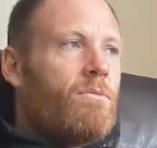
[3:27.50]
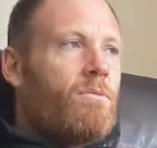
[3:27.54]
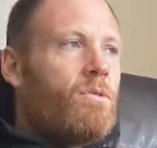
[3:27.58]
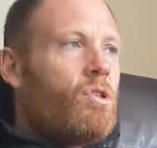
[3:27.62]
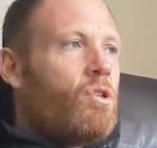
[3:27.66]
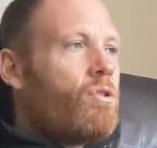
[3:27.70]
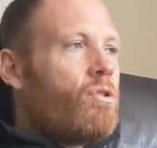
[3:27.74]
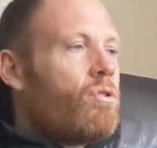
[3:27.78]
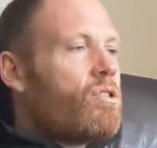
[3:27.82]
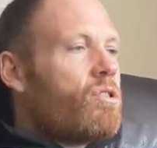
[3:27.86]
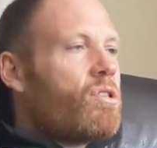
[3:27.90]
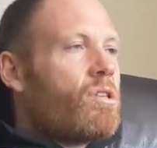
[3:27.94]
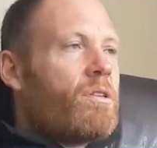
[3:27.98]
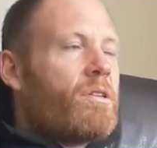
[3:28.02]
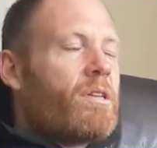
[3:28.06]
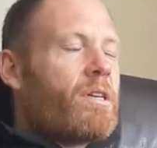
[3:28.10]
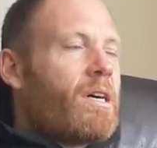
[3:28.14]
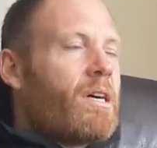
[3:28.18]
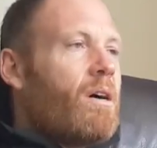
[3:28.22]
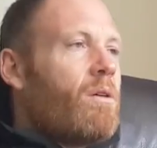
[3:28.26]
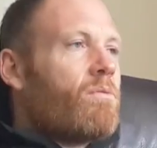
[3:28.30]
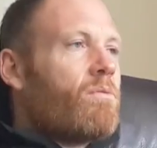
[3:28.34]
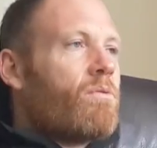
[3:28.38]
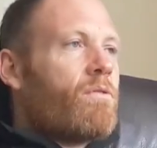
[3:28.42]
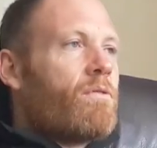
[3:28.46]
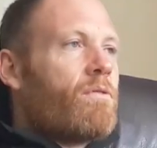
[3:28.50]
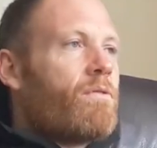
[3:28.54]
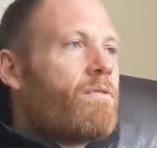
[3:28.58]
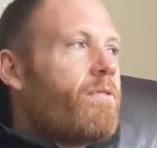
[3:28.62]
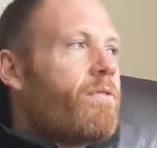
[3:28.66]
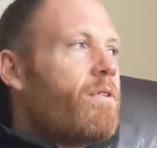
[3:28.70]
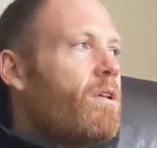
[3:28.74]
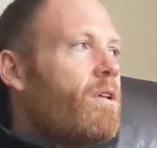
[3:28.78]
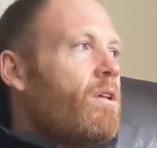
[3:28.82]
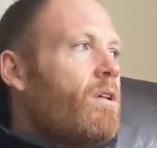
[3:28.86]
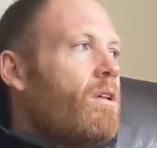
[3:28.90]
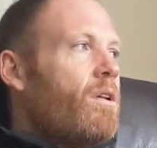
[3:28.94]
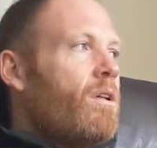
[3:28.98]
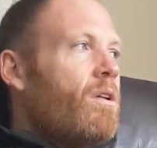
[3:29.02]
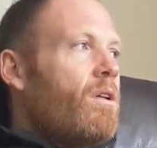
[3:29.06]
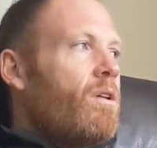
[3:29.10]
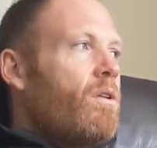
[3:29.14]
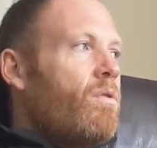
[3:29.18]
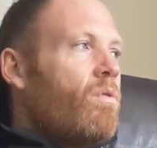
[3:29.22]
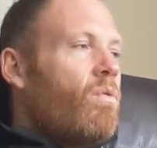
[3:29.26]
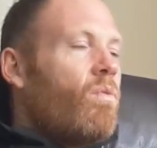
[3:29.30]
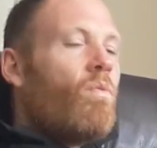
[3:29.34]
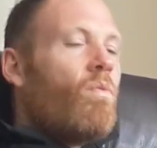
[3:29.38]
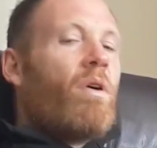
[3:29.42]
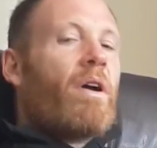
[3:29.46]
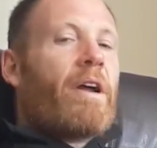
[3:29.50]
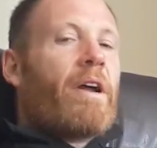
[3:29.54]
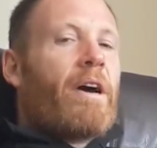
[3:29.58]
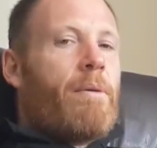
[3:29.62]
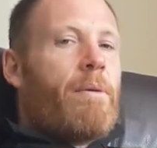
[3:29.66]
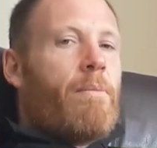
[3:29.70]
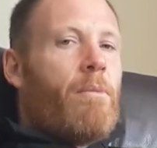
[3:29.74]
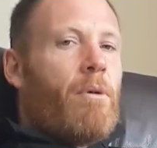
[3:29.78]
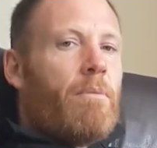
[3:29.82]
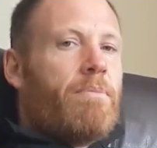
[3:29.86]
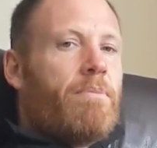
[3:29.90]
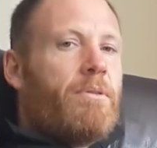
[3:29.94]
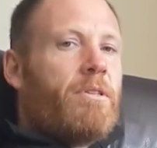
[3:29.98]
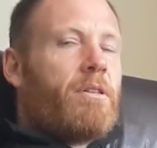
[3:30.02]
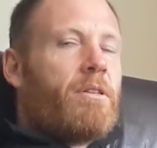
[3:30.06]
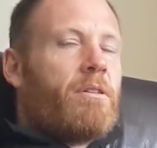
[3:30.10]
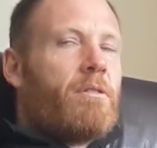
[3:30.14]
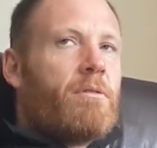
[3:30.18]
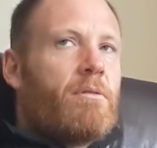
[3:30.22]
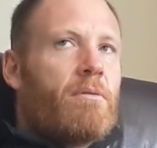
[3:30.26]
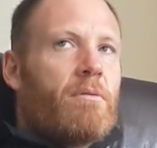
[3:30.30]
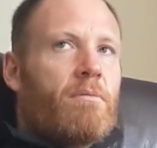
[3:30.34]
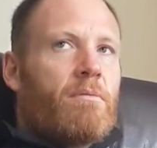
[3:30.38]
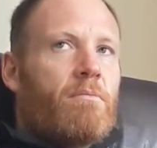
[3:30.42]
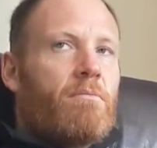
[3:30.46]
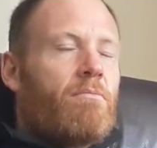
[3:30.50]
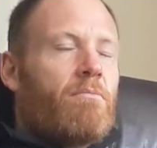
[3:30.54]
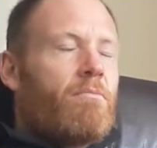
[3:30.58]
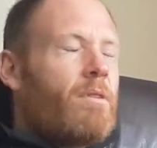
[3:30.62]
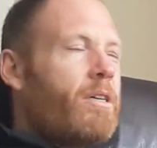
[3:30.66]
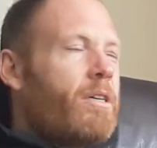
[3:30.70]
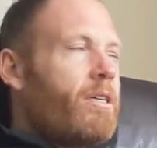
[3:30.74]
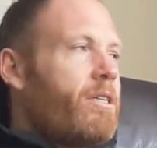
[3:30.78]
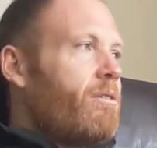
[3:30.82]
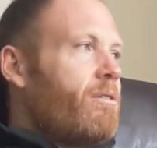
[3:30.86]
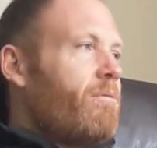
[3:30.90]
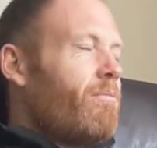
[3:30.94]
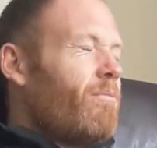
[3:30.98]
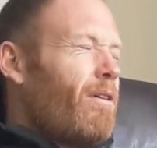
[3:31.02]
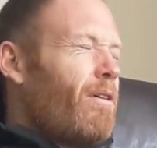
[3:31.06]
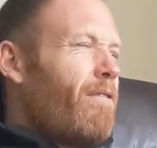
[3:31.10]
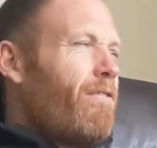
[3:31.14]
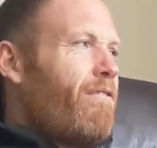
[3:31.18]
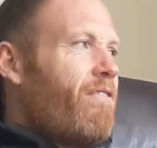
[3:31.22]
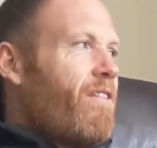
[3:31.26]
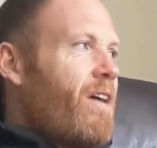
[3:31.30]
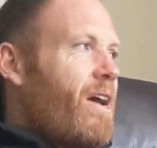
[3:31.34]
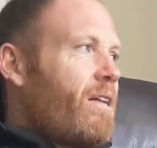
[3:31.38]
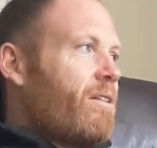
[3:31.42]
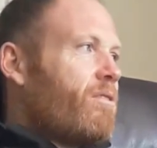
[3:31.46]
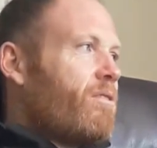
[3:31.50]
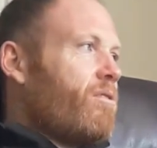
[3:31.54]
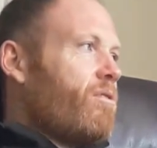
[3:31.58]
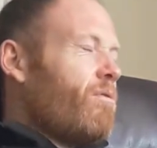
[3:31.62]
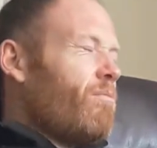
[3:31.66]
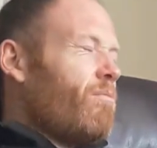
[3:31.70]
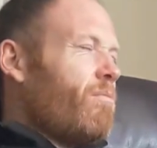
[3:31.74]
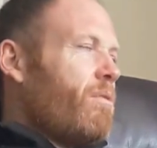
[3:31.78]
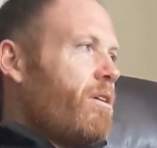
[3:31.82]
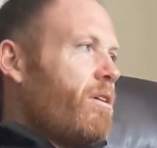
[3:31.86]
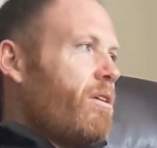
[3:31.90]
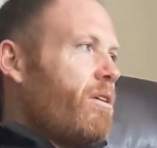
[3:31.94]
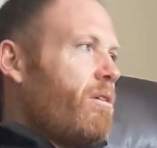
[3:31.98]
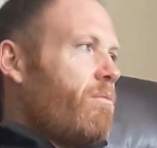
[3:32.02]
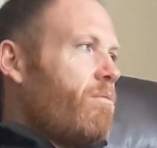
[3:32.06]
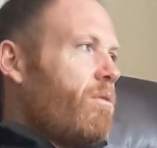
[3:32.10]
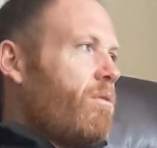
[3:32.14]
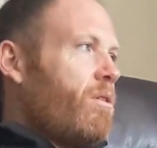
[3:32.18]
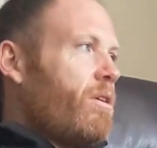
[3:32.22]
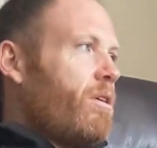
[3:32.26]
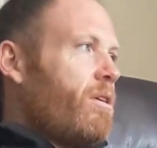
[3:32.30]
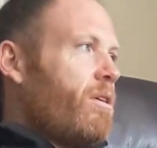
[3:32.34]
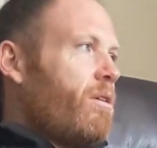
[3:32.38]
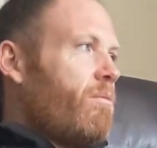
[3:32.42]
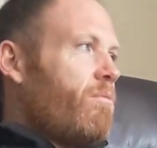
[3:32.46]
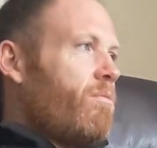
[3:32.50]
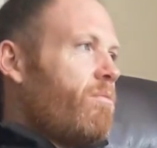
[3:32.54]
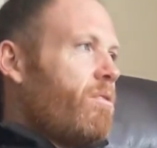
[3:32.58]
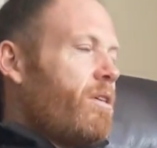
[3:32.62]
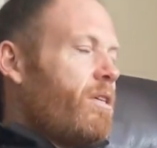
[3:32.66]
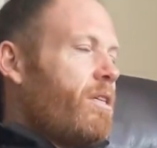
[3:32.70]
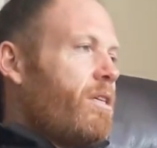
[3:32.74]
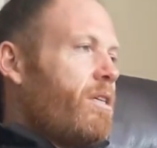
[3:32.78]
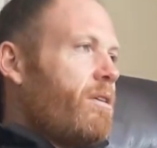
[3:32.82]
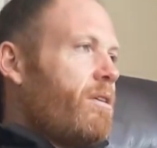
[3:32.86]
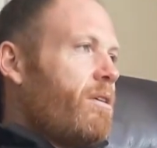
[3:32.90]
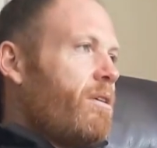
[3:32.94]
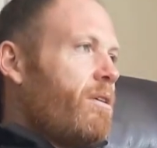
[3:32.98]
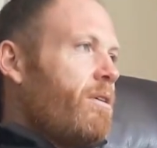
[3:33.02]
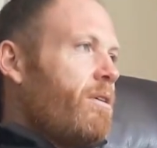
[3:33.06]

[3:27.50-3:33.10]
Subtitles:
Just on account of what I'm up to. My vector, my